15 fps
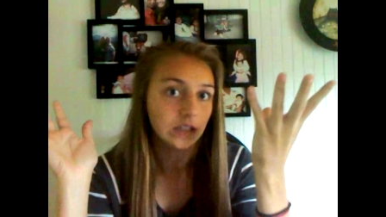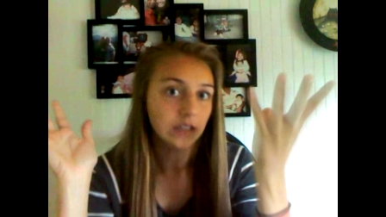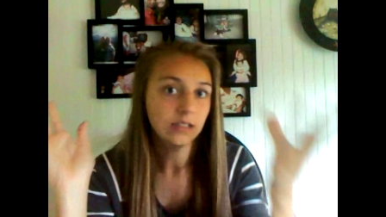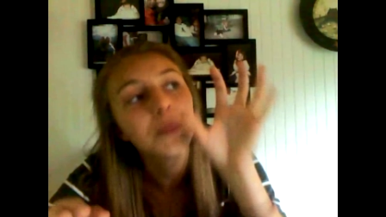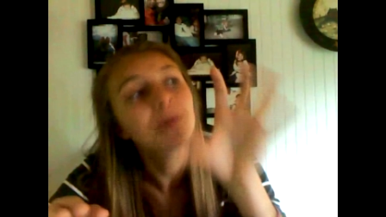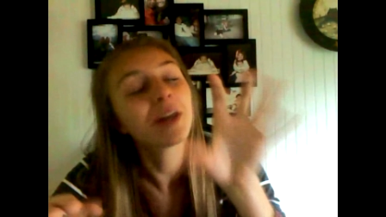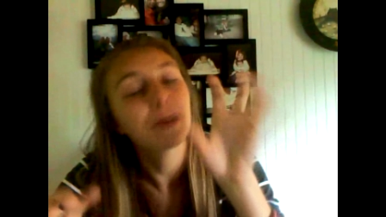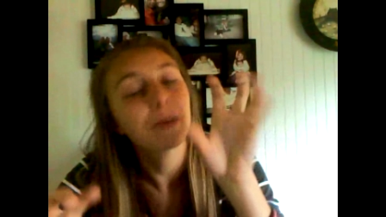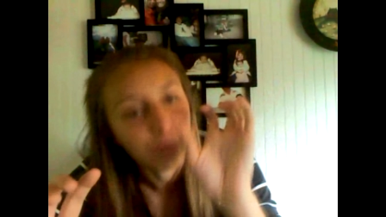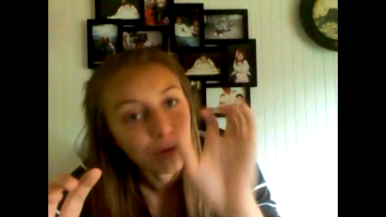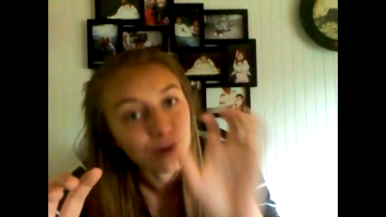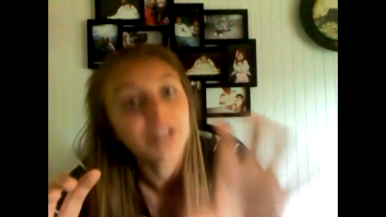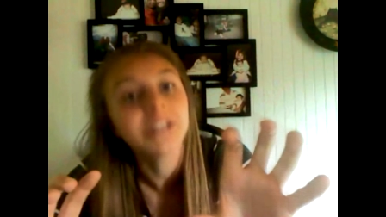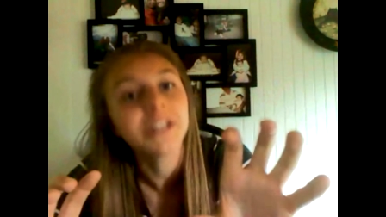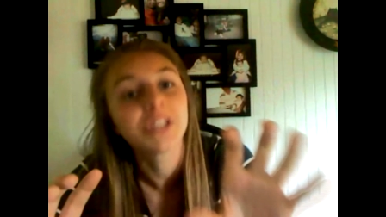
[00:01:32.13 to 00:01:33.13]
People that
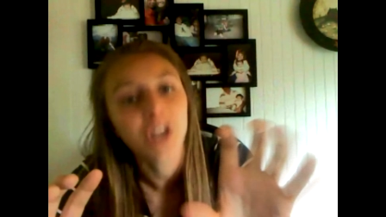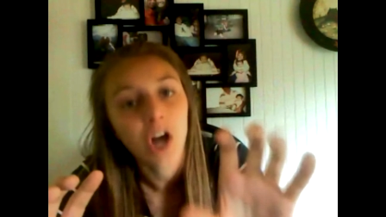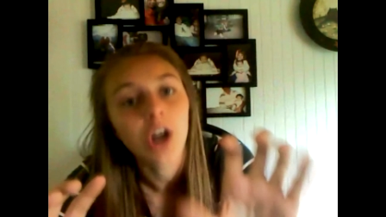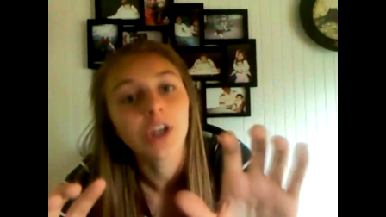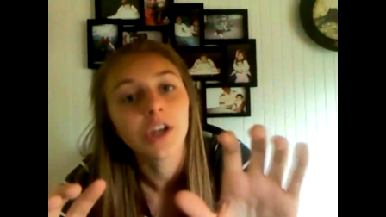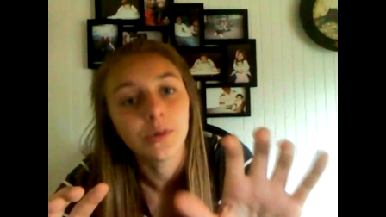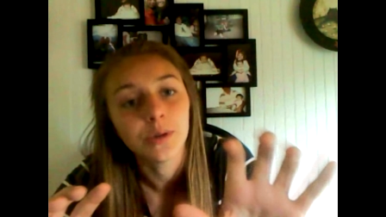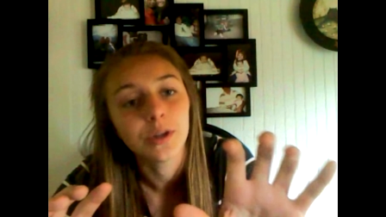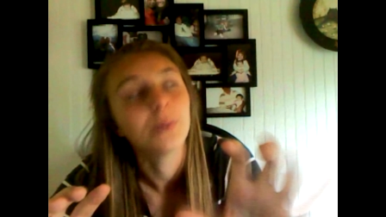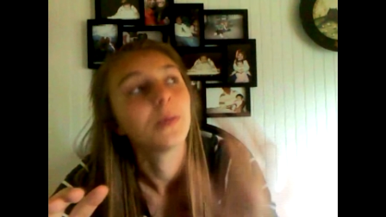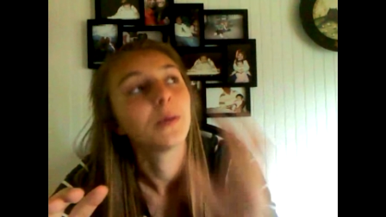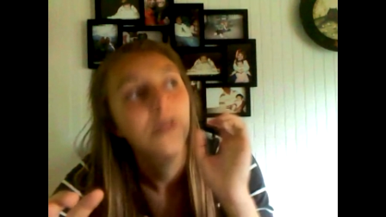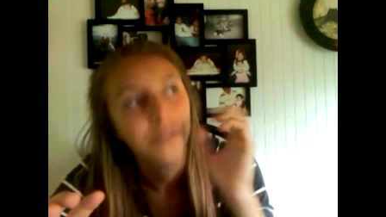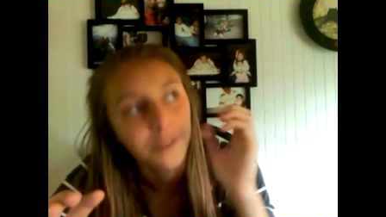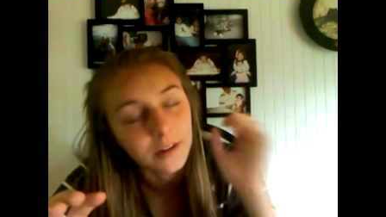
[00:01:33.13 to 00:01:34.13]
preach on YouTube
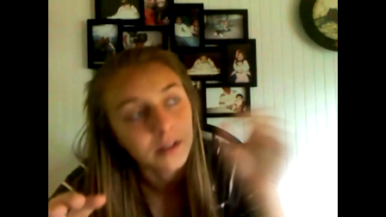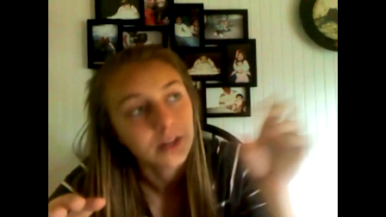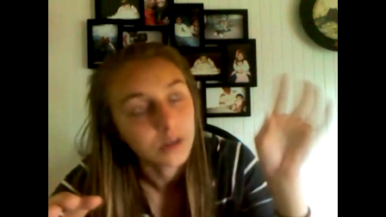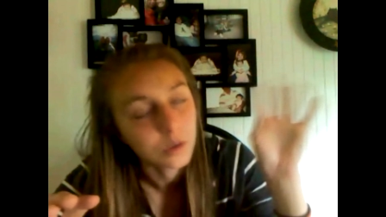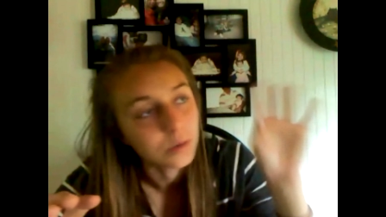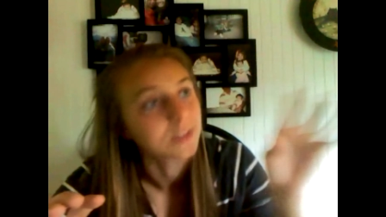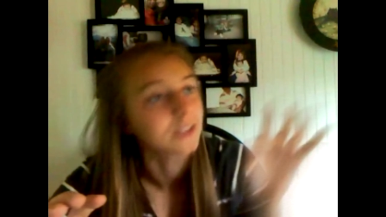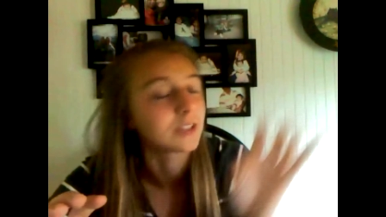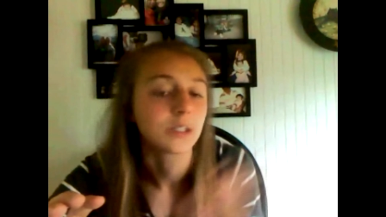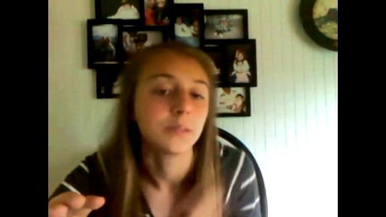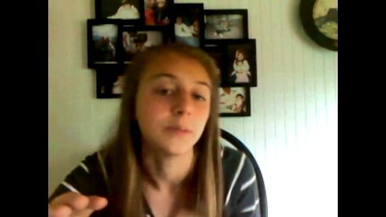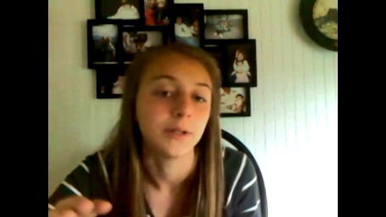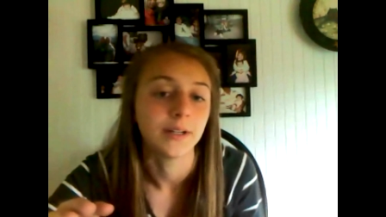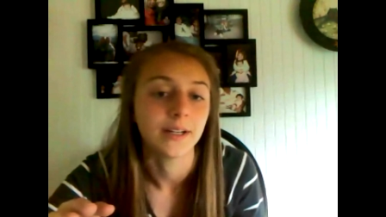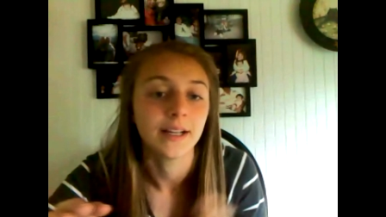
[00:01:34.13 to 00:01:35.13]
are the loser
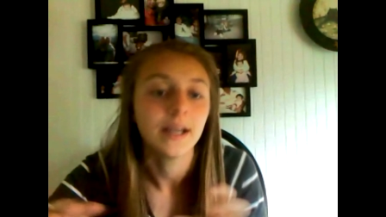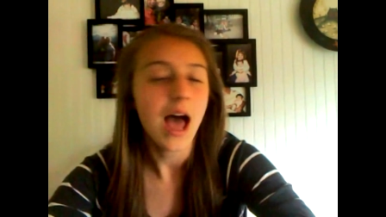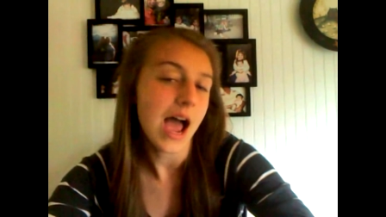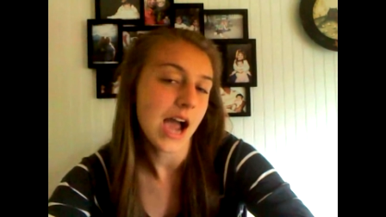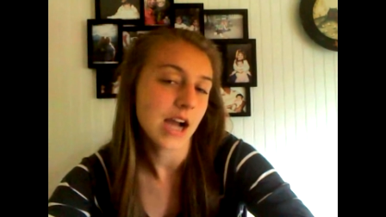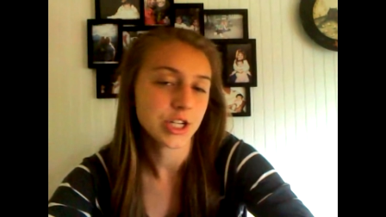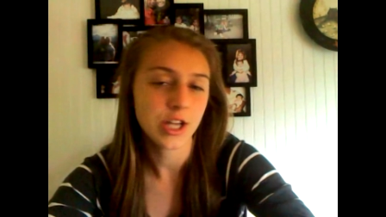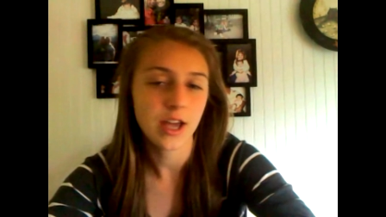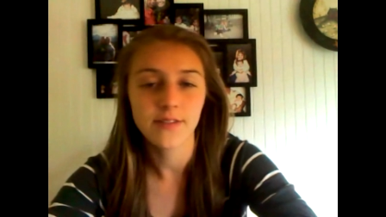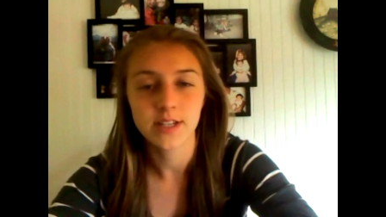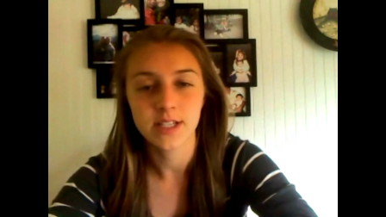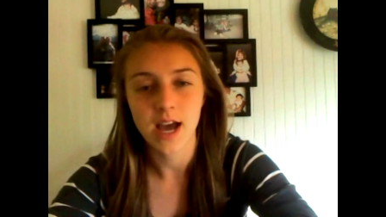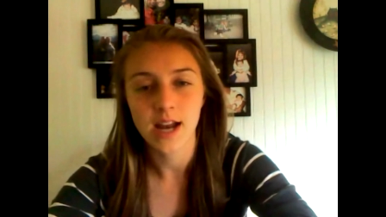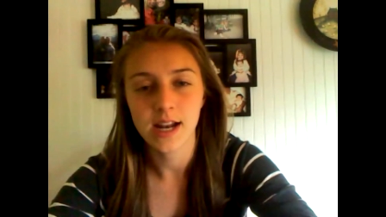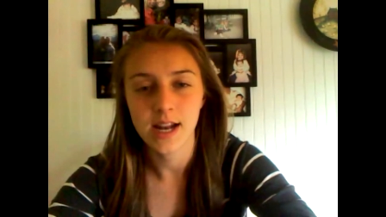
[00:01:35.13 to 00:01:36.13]
community. Actually, I've
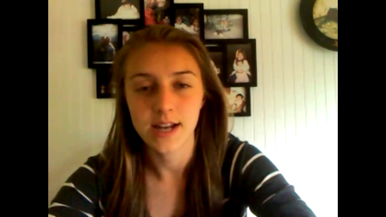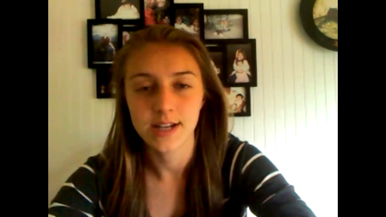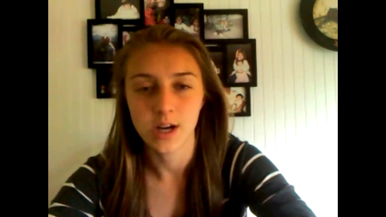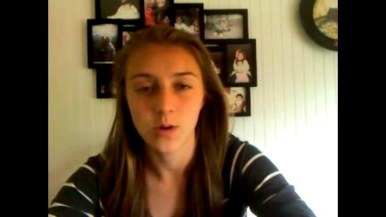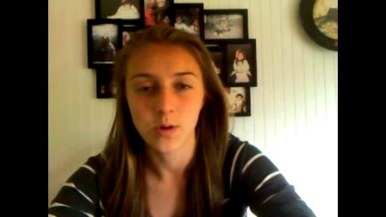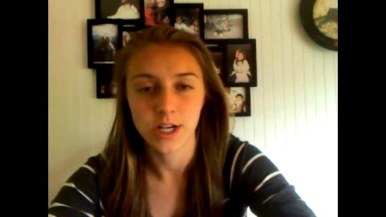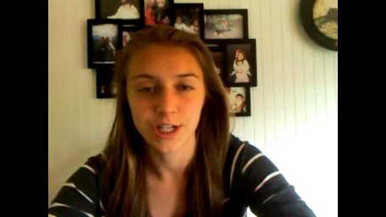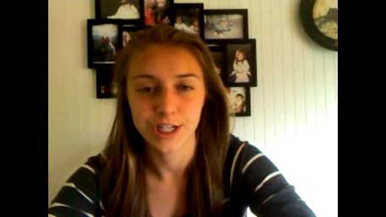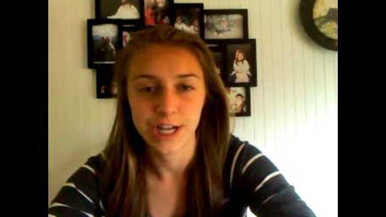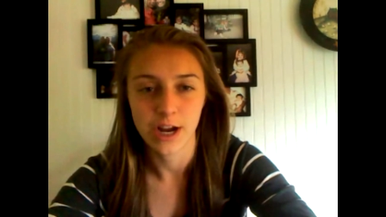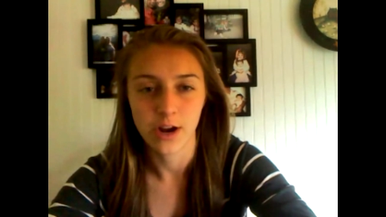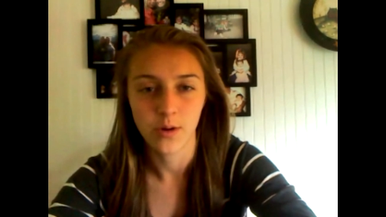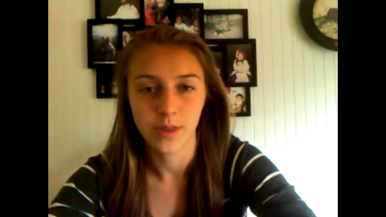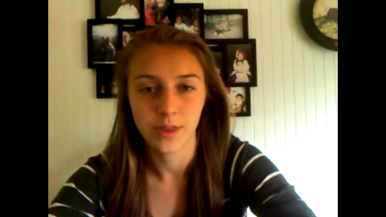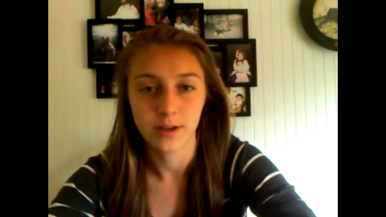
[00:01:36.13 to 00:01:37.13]
decided I don't want to
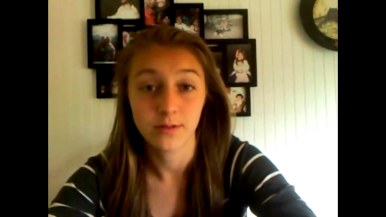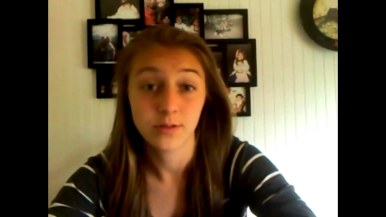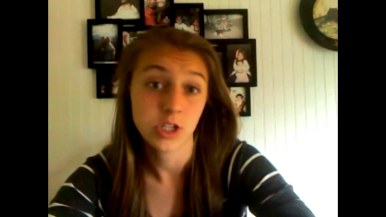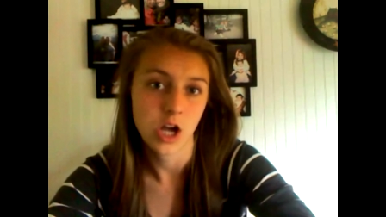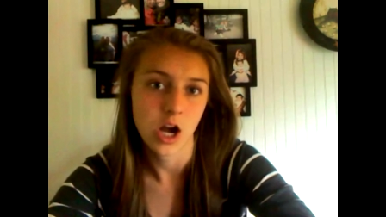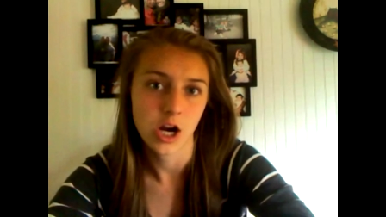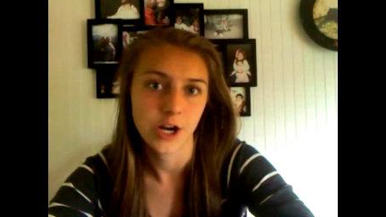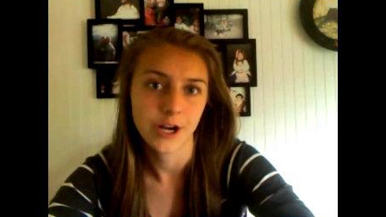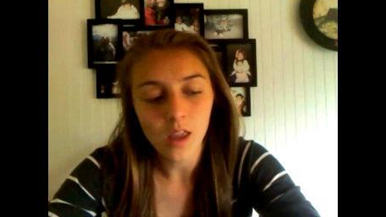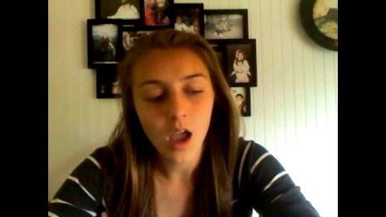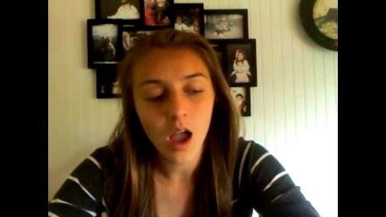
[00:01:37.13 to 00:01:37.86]
share it with you, sorry.